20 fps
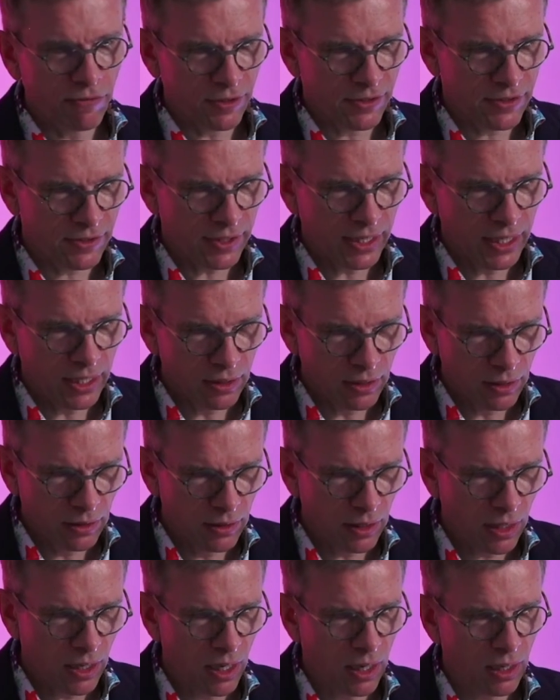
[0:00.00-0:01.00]
us in the
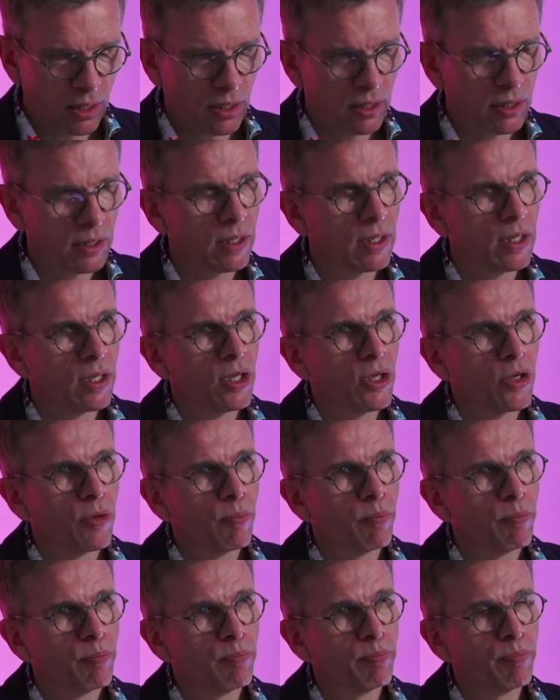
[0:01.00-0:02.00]
dark,
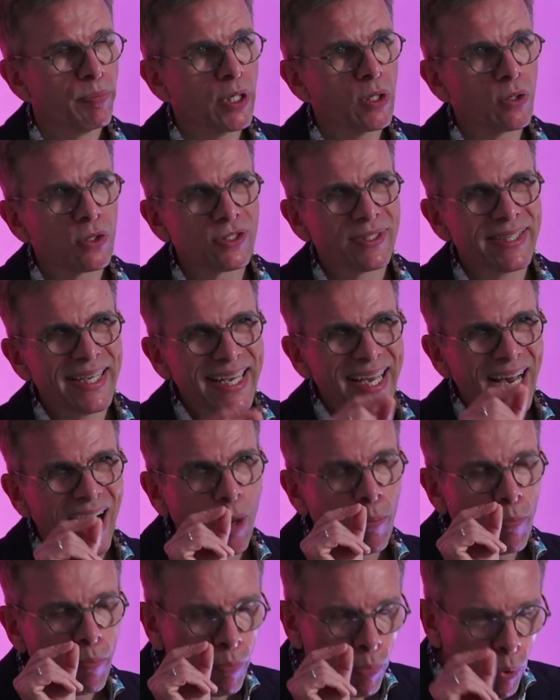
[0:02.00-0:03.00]
because they
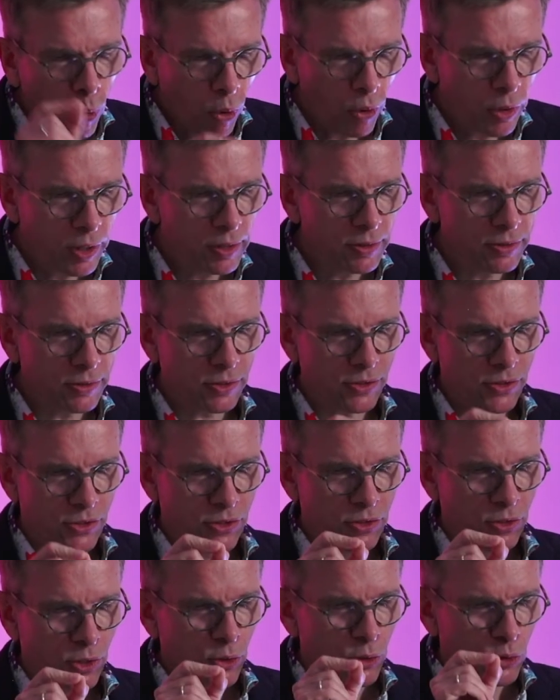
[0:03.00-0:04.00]
are
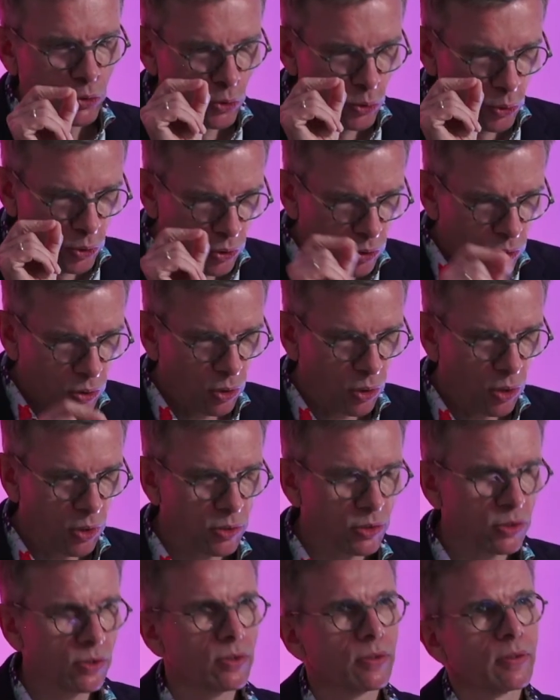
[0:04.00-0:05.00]
pointers to the
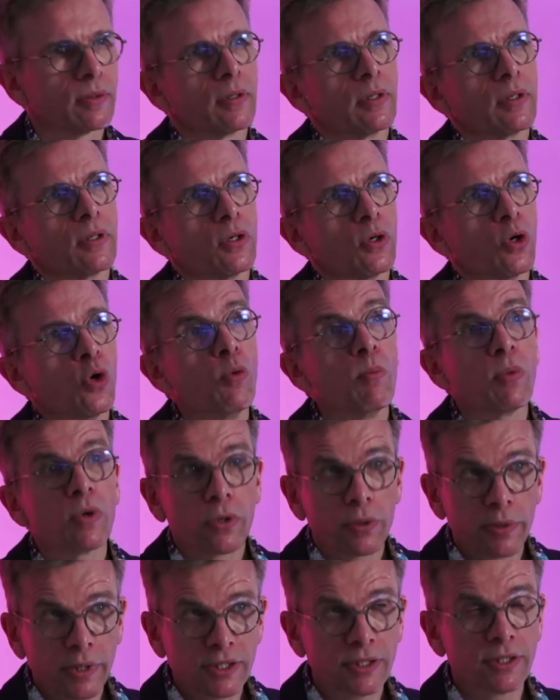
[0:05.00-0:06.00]
God whom
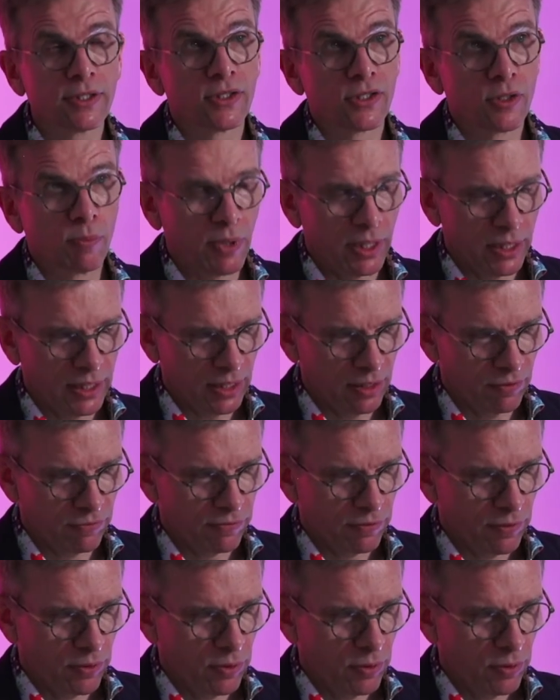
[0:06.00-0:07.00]
Christians believe